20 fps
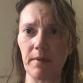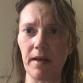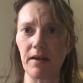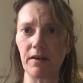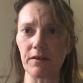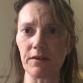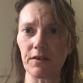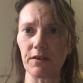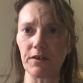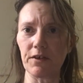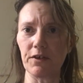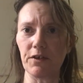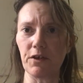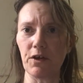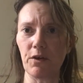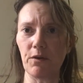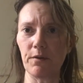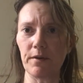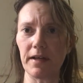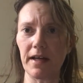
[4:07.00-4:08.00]
bell so you
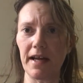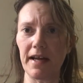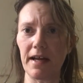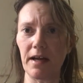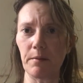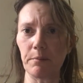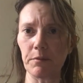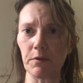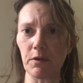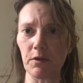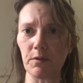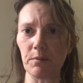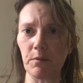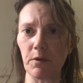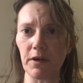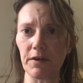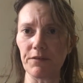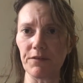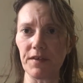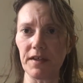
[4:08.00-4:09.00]
know when I upload
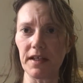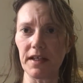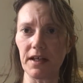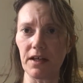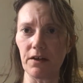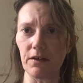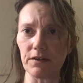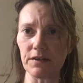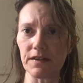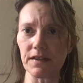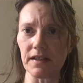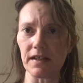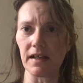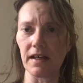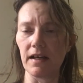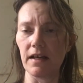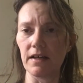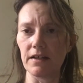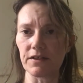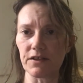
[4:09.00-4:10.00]
more videos.
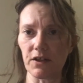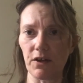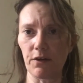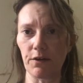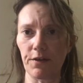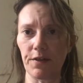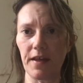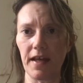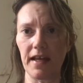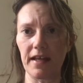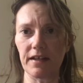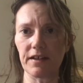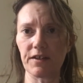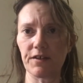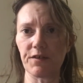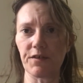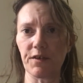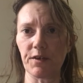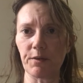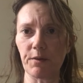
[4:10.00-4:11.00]
So thanks
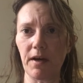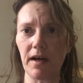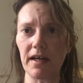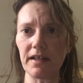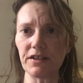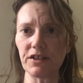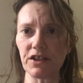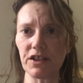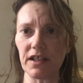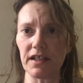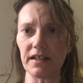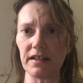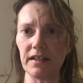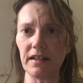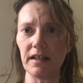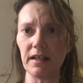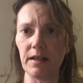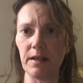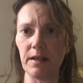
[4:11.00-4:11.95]
for watching.